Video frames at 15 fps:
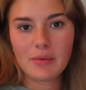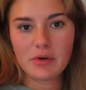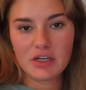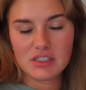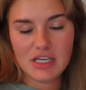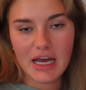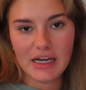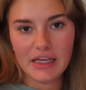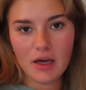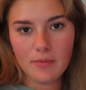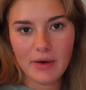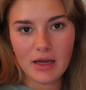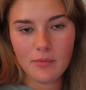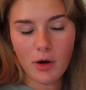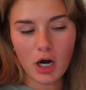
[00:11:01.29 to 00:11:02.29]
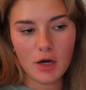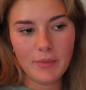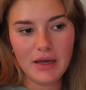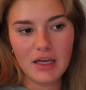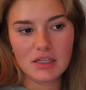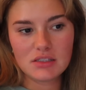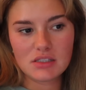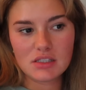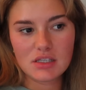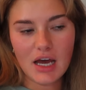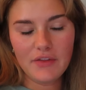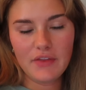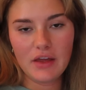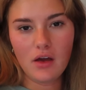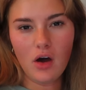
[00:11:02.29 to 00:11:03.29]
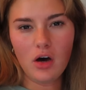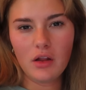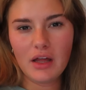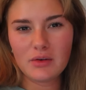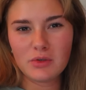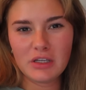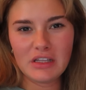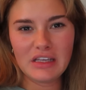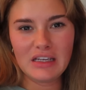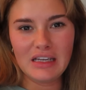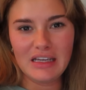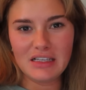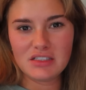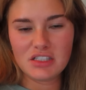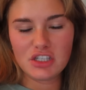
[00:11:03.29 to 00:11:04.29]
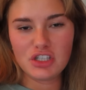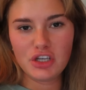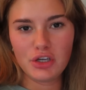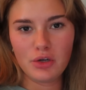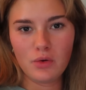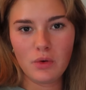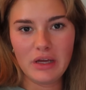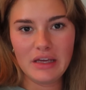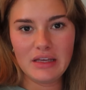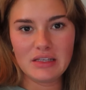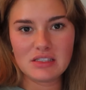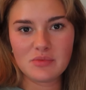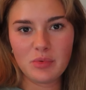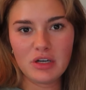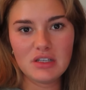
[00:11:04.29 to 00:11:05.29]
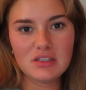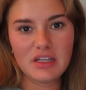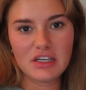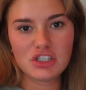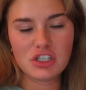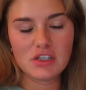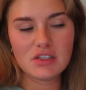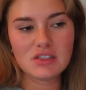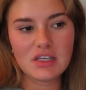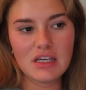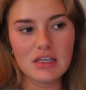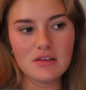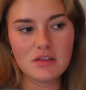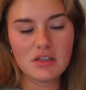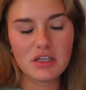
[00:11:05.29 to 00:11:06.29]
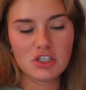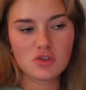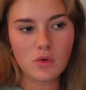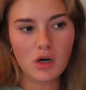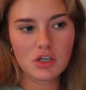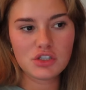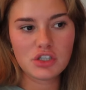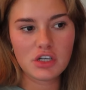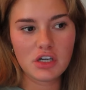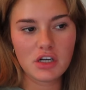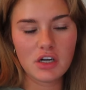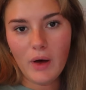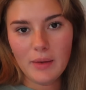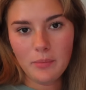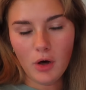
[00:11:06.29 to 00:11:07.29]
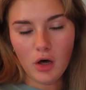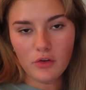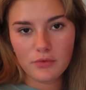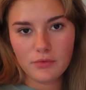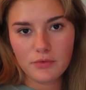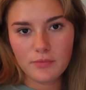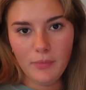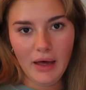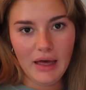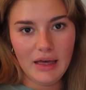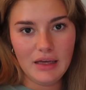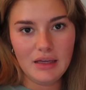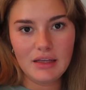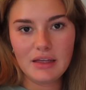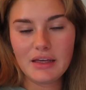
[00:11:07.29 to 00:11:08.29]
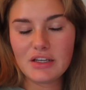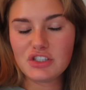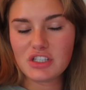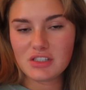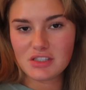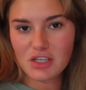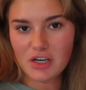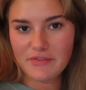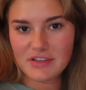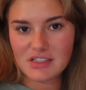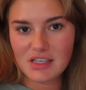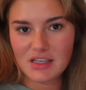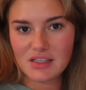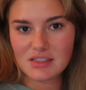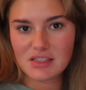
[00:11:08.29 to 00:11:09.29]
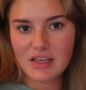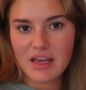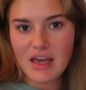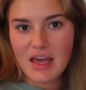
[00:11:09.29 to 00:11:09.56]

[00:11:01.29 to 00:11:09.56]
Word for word: I'm gonna tidy up my apartment. I think all I really need to do is put dishes in the dishwasher, wipe off my kitchen surfaces,